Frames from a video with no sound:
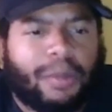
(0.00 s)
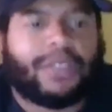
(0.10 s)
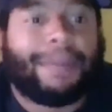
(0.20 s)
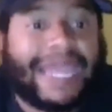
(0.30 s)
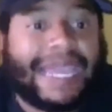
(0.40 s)

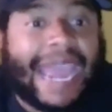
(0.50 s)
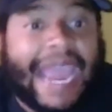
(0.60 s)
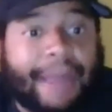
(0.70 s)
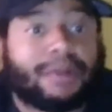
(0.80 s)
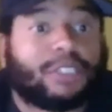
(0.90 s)
being
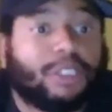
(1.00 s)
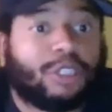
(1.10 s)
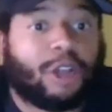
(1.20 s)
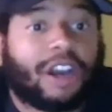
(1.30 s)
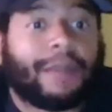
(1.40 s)
able to
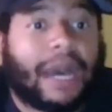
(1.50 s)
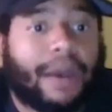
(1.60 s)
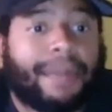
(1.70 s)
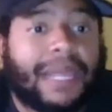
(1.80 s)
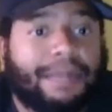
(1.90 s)
talk
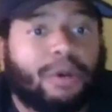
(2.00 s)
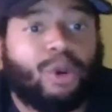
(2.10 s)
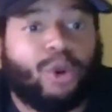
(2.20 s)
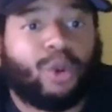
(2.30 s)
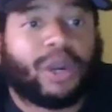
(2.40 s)
about people
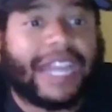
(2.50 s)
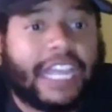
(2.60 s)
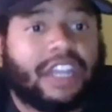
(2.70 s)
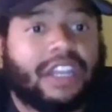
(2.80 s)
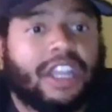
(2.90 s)
who were
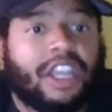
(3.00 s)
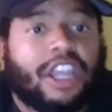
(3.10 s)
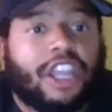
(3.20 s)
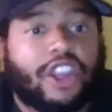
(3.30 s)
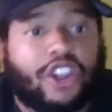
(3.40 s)
in
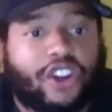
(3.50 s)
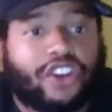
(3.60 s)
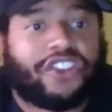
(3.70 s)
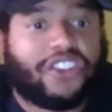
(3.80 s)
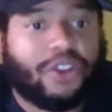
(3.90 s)
your
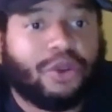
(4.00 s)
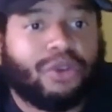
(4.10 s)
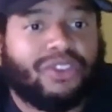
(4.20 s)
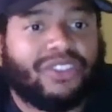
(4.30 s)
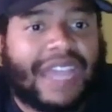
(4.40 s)

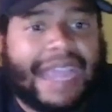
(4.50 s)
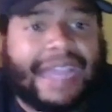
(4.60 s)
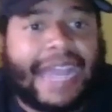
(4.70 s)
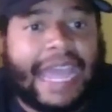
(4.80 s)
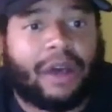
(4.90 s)
shoes
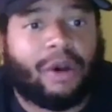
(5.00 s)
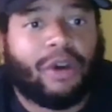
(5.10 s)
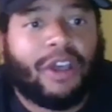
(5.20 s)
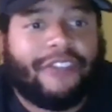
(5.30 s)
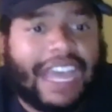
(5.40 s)
and
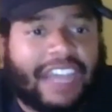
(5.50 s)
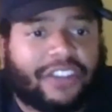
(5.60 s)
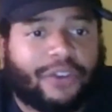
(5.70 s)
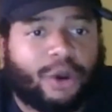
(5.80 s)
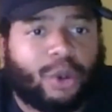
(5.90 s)
now fast
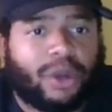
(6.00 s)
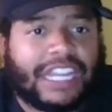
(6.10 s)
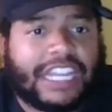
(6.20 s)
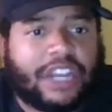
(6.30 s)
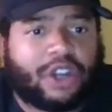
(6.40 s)
forward a
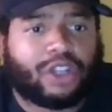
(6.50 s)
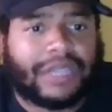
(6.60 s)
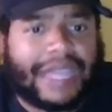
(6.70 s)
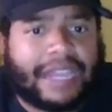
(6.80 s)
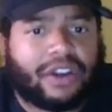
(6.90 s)
year
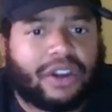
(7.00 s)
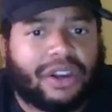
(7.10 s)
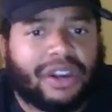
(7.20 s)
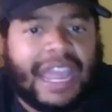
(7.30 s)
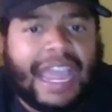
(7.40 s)

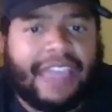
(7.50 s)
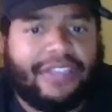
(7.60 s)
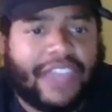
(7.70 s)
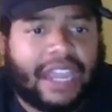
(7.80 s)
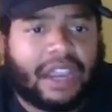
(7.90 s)
later
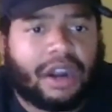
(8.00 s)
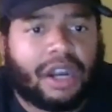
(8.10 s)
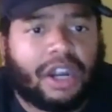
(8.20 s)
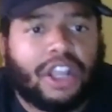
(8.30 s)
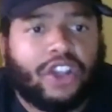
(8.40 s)
and they
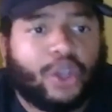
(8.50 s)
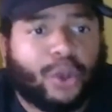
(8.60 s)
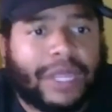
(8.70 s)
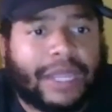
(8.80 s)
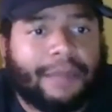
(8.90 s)
are
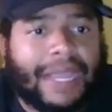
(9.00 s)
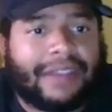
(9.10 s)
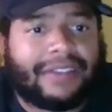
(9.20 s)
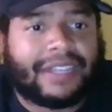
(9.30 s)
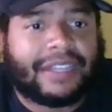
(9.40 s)
doing
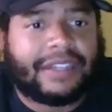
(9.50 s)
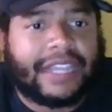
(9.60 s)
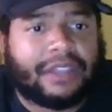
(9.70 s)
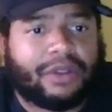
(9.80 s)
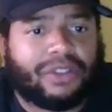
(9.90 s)
amazing
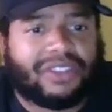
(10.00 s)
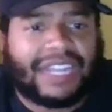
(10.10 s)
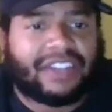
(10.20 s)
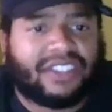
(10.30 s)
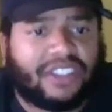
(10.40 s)
deals. They
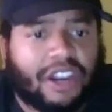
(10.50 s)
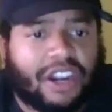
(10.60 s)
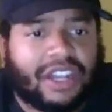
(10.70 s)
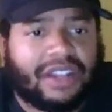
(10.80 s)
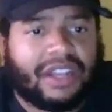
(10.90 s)
have
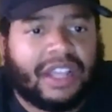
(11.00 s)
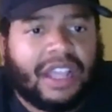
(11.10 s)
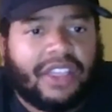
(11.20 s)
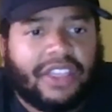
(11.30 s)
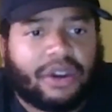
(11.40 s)
started
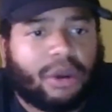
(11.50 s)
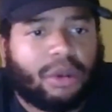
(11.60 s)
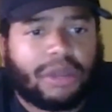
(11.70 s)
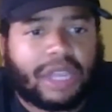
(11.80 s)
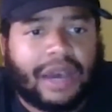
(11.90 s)
their
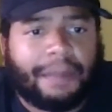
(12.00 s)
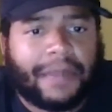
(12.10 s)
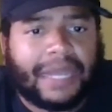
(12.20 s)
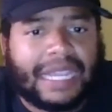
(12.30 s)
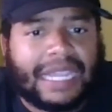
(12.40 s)
own
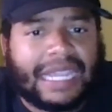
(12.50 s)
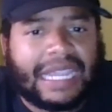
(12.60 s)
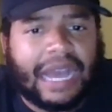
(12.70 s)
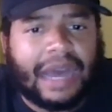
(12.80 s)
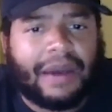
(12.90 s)

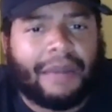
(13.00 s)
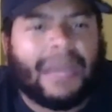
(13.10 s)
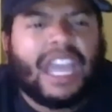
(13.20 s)
company. Um,